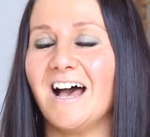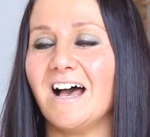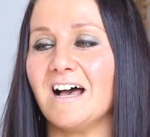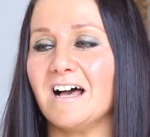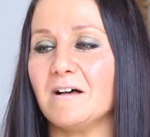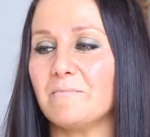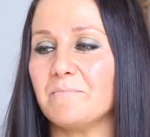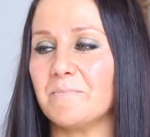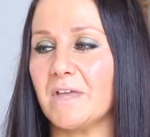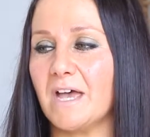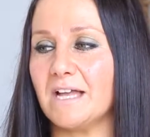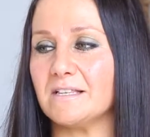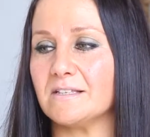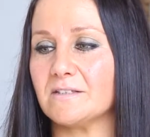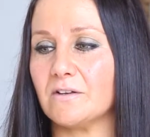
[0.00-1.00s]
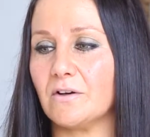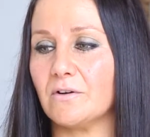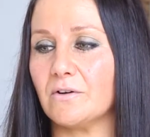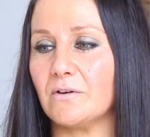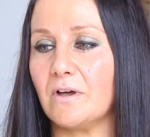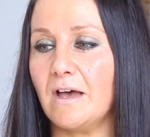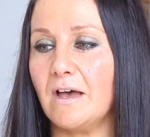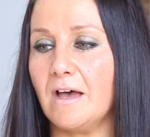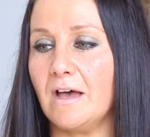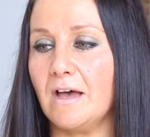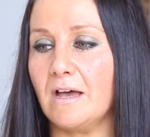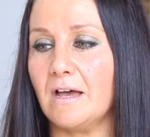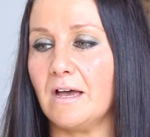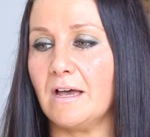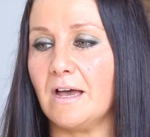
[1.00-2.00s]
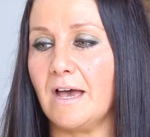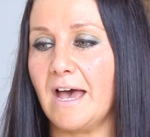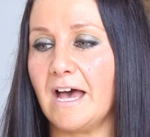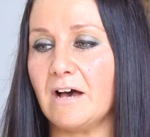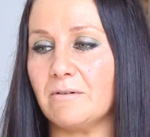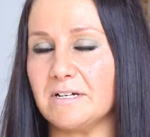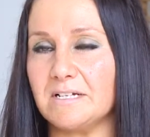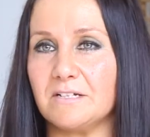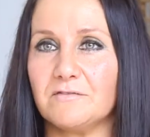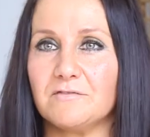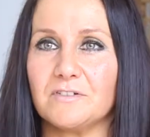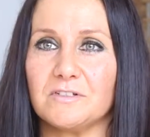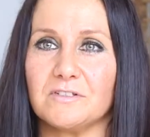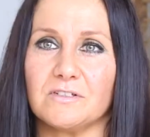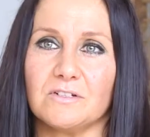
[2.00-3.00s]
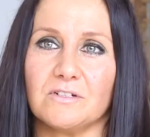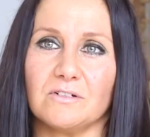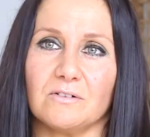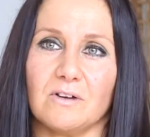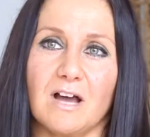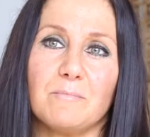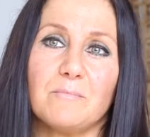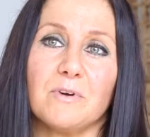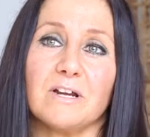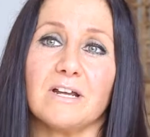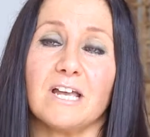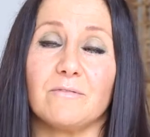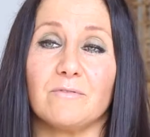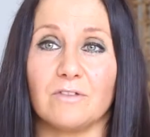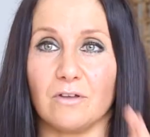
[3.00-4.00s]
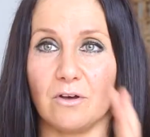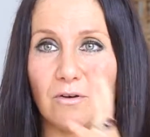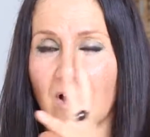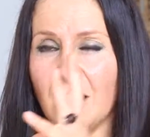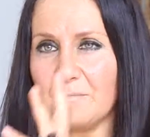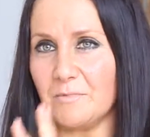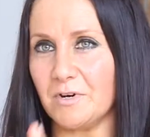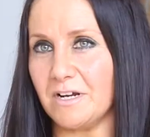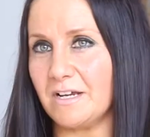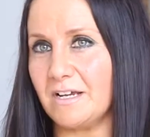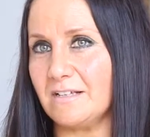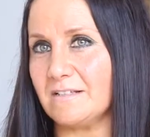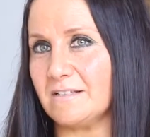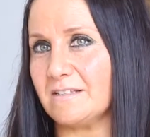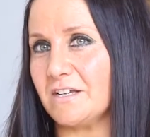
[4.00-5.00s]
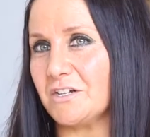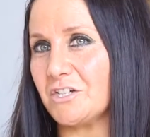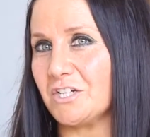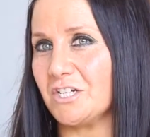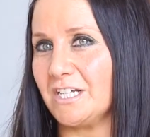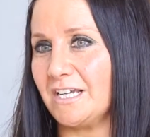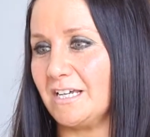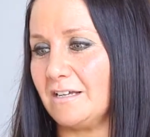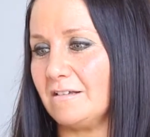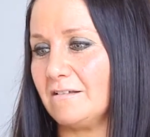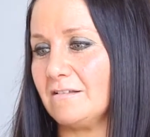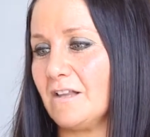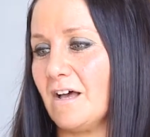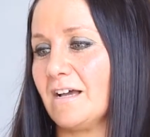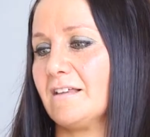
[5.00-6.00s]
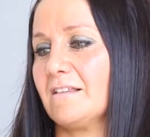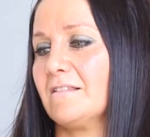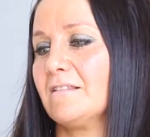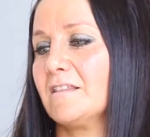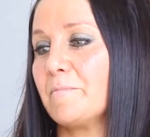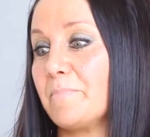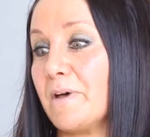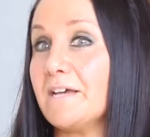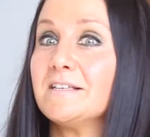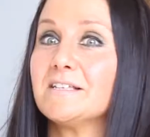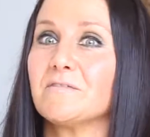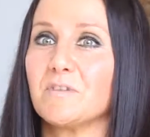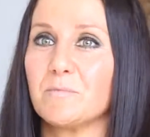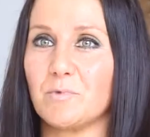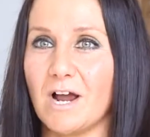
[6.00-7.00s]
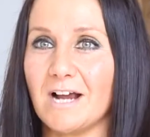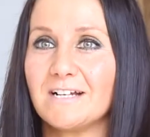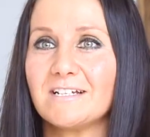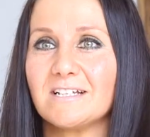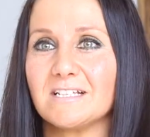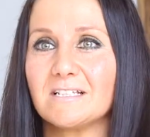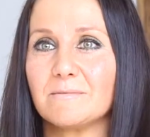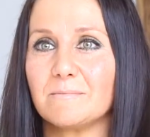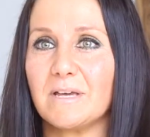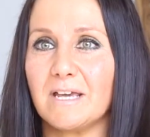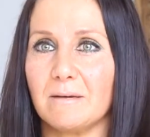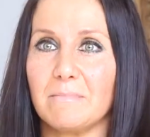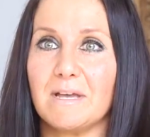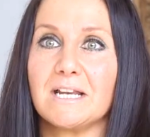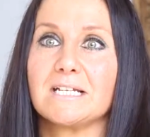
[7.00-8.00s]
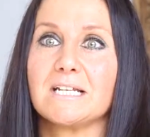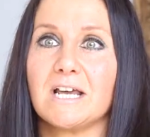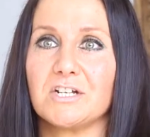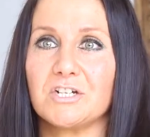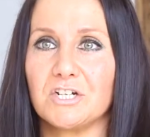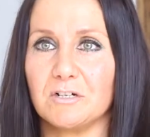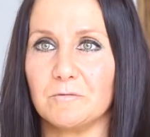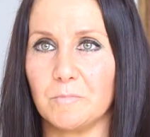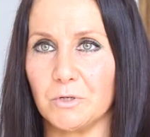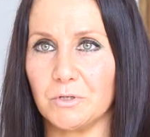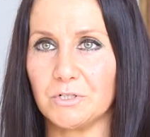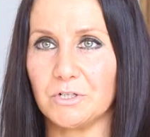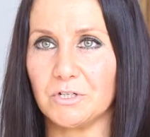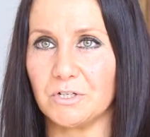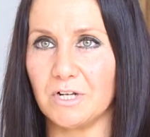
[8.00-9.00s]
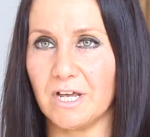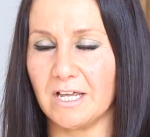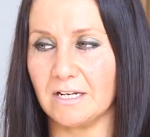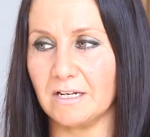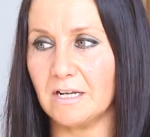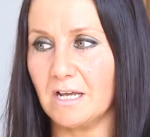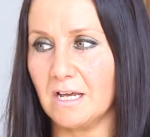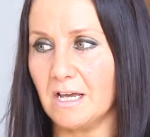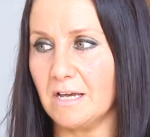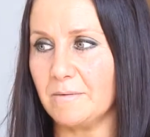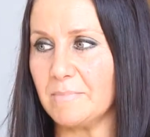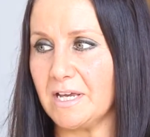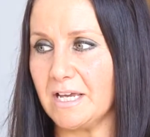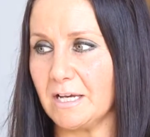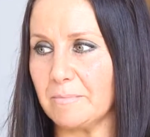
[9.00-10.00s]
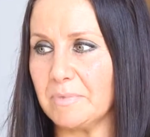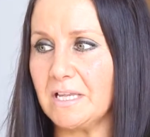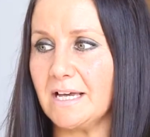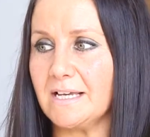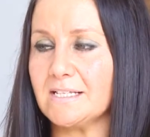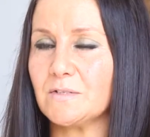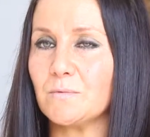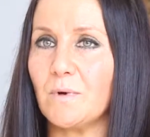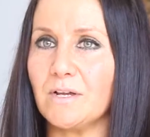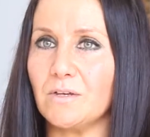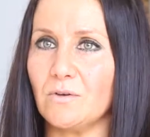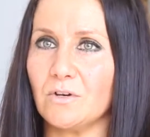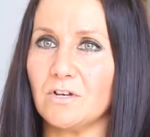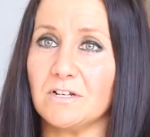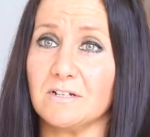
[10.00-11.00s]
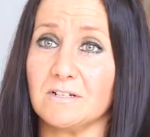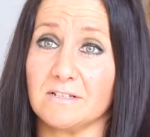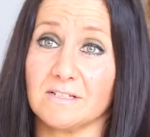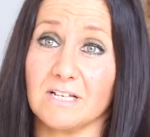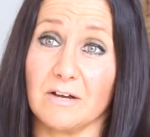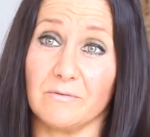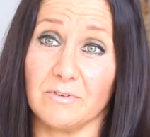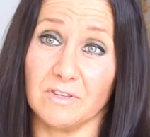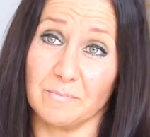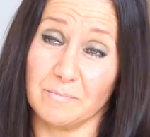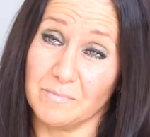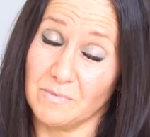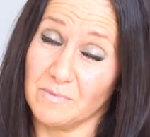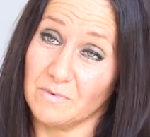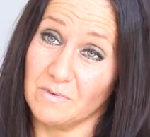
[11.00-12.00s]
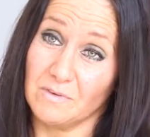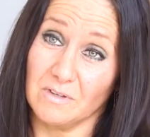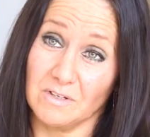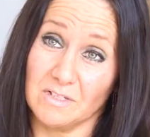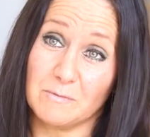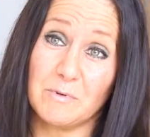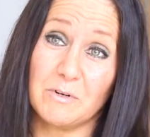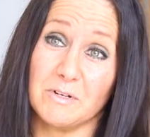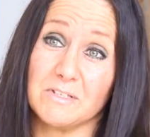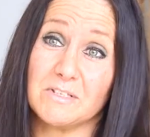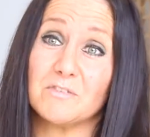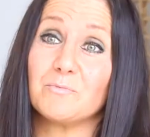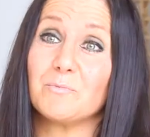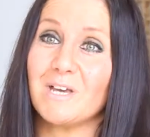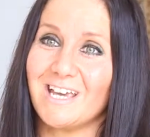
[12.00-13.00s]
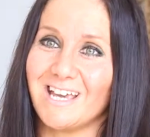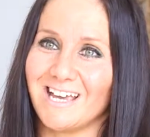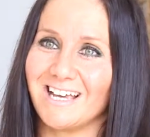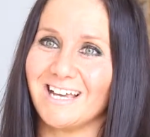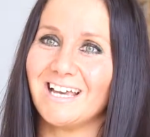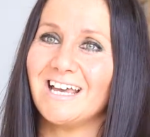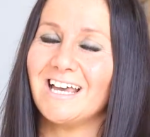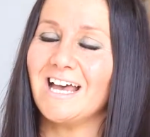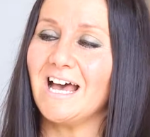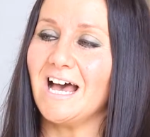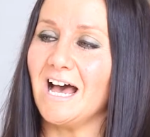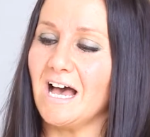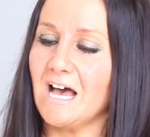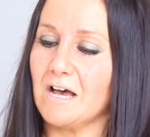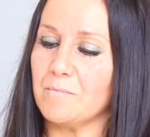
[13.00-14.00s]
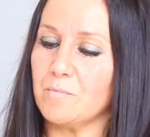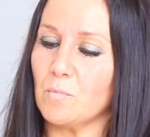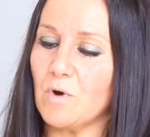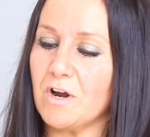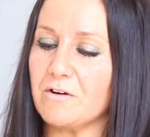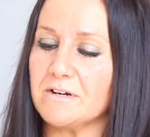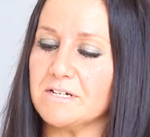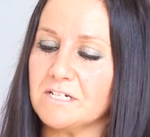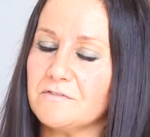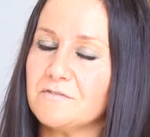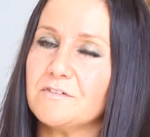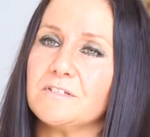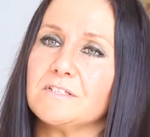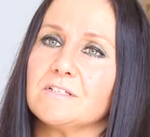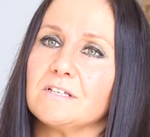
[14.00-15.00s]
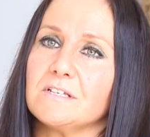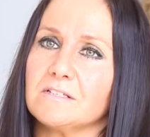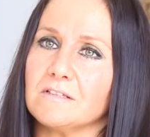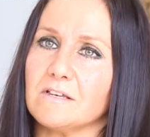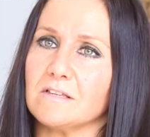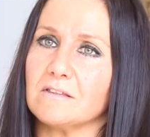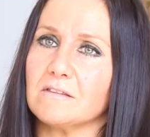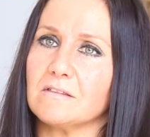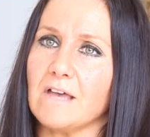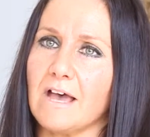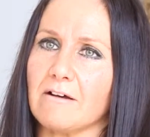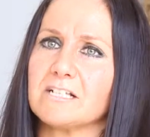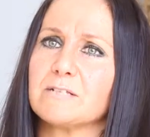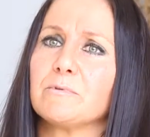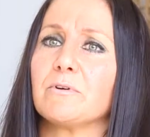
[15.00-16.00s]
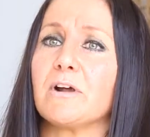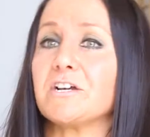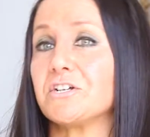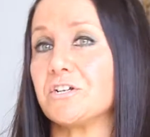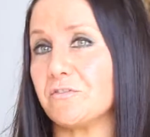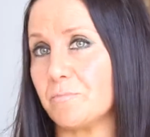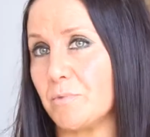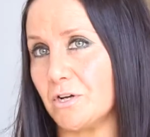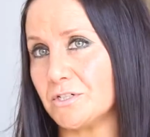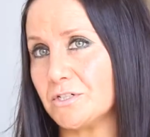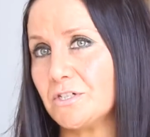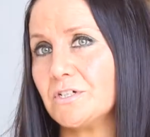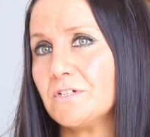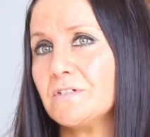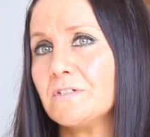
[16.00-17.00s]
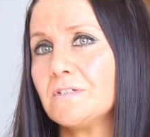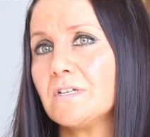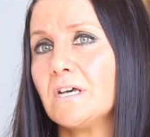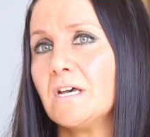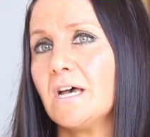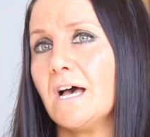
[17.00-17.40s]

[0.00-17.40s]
And so how it differs to Amrit, even though Amrit is essentially like the base of the practice, being meditation in motion and being a place where you can discover the experience of being, where it differs is that our exploration of postures.